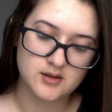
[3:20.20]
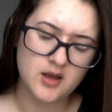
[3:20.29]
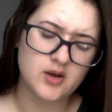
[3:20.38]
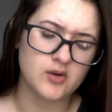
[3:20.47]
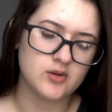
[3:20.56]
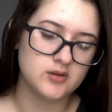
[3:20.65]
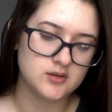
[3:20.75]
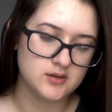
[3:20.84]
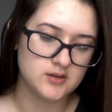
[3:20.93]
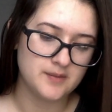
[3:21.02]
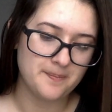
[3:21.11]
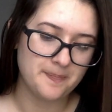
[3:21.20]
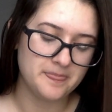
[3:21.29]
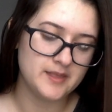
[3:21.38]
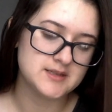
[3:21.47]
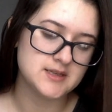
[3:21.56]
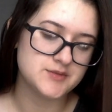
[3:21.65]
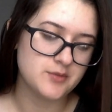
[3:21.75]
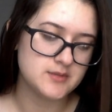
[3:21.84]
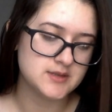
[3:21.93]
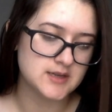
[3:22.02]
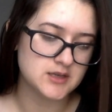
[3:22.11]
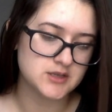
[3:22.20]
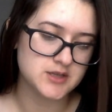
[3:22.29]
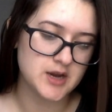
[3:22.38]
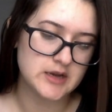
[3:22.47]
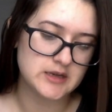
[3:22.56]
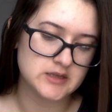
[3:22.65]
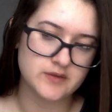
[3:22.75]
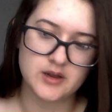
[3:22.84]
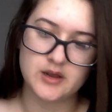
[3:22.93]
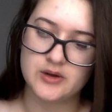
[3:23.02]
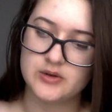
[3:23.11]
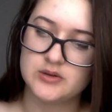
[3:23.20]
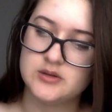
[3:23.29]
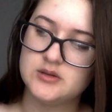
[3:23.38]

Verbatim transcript: Oh, this is from the Sagittarius video,